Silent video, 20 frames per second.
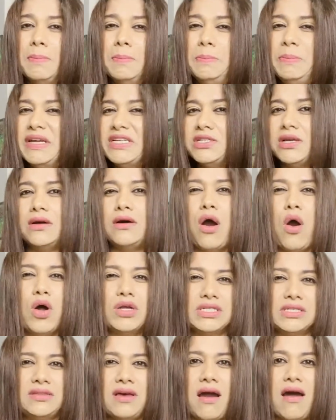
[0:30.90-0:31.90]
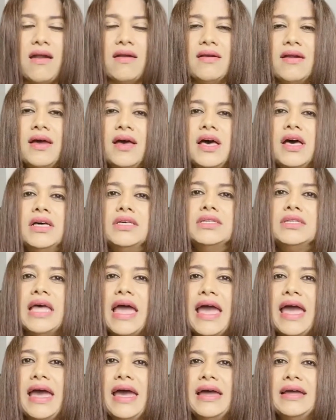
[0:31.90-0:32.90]
bitter or sour.
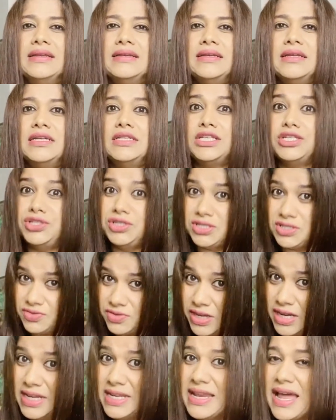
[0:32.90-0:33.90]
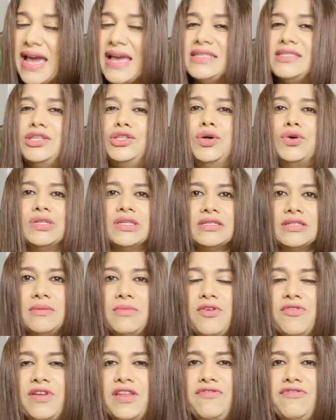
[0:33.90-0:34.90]
And it is really nice. The dosas come
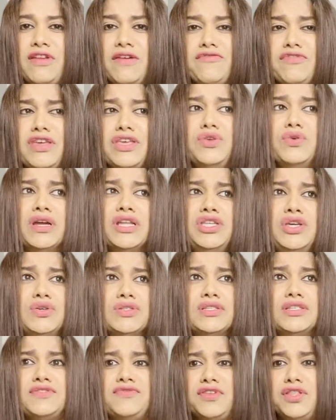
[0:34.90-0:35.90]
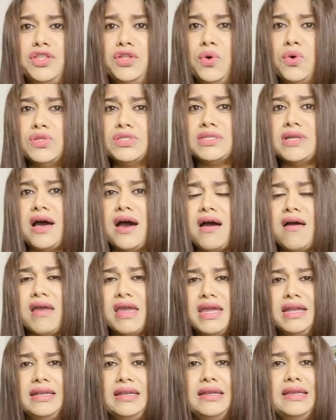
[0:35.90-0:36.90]
out very fluffy. You can use this for dosa,
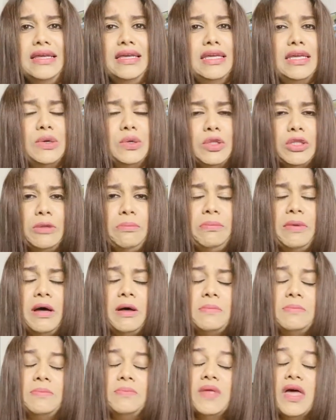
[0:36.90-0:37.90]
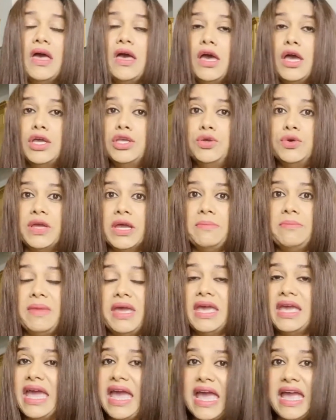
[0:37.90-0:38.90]
idli, uttapam. You can
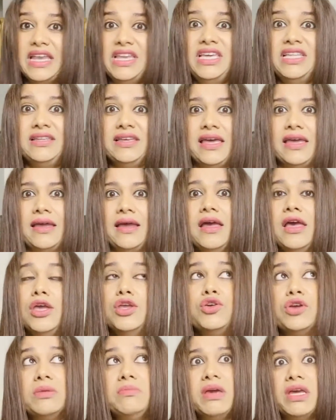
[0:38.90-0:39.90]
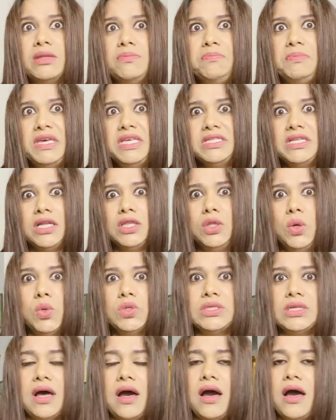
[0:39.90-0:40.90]
make anything. You can make pizza
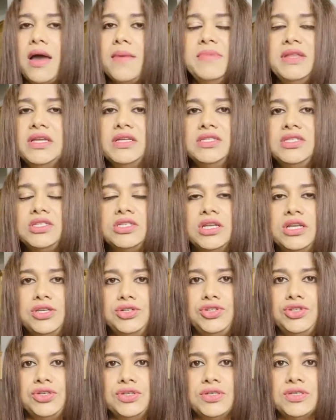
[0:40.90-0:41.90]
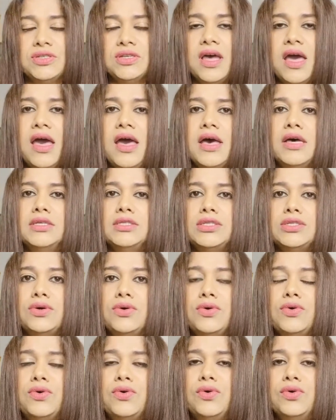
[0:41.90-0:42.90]
dosa. I mean, it's delicious.
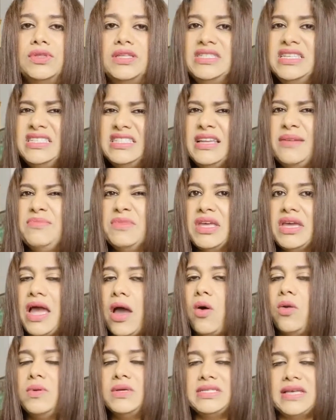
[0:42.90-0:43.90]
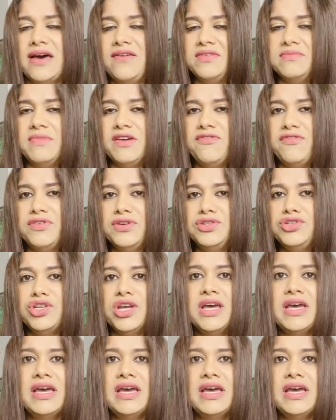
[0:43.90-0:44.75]
So this is something I always have in my fridge.